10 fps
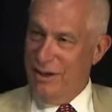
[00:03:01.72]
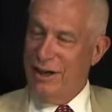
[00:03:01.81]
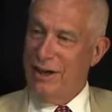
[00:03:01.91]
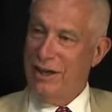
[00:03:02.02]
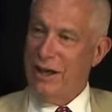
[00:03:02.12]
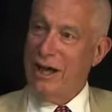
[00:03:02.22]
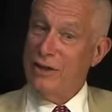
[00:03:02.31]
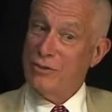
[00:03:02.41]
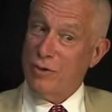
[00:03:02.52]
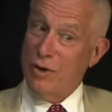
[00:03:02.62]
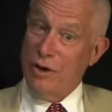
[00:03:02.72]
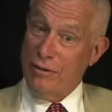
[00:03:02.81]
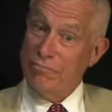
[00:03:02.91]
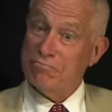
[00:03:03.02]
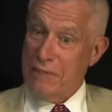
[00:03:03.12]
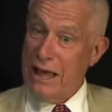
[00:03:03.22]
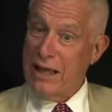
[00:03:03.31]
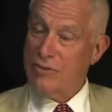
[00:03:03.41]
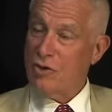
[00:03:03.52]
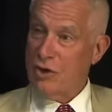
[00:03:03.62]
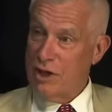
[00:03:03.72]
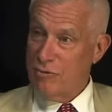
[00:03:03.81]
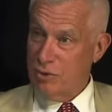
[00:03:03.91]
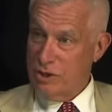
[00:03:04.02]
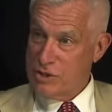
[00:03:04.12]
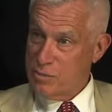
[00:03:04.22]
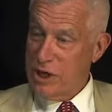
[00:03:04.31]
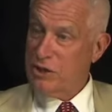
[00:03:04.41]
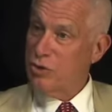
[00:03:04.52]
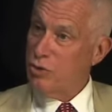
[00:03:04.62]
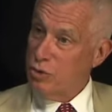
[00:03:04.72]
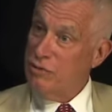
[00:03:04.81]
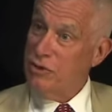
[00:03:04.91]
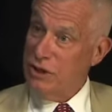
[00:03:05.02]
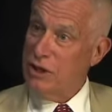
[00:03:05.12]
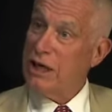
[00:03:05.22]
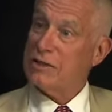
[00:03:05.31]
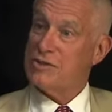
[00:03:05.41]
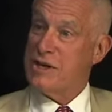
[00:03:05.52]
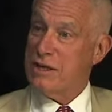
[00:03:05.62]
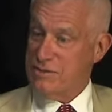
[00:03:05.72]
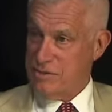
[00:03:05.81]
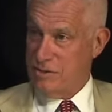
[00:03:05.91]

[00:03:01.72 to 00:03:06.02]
either are at the level expected or even in excess